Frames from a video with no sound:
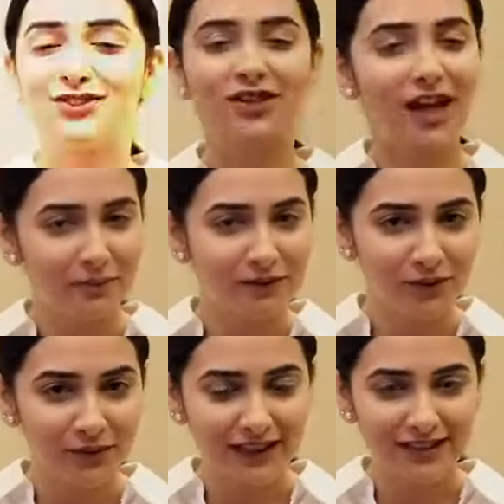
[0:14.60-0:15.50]
So a couple of
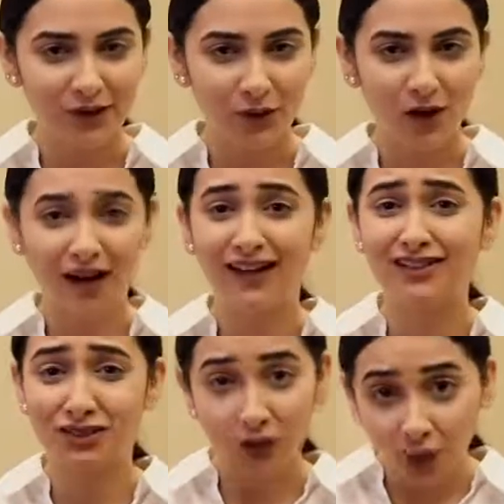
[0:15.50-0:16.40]
weeks ago, I
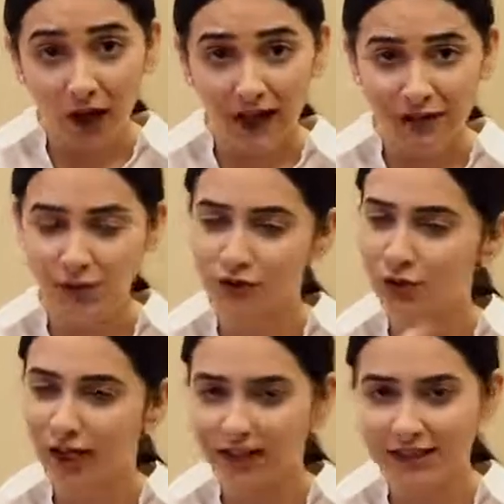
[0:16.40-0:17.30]
asked you guys what you'd
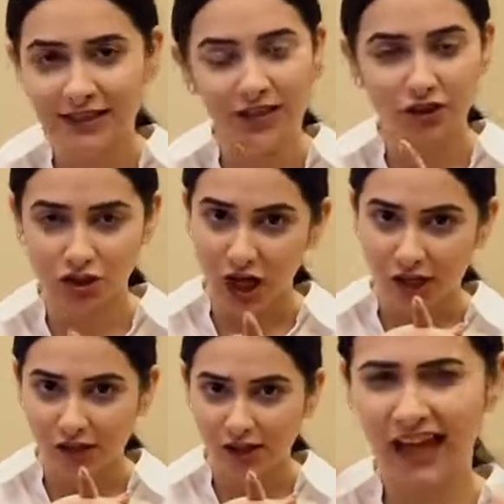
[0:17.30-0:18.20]
like to see on the
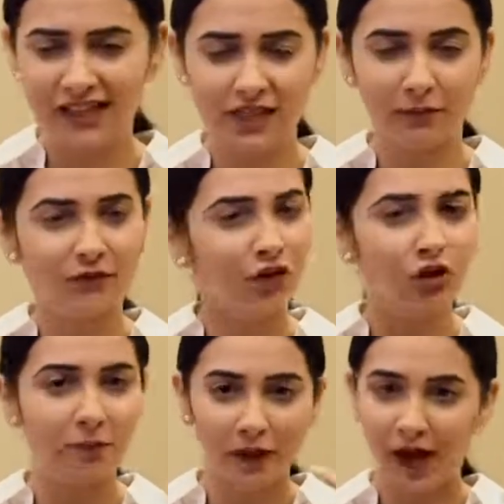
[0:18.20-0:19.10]
channel, and some of y'all
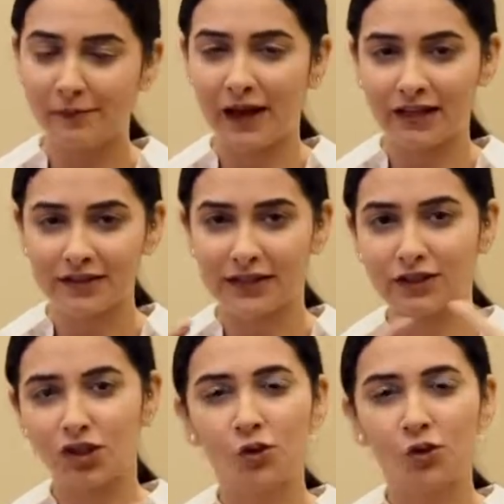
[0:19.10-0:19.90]
replied back saying they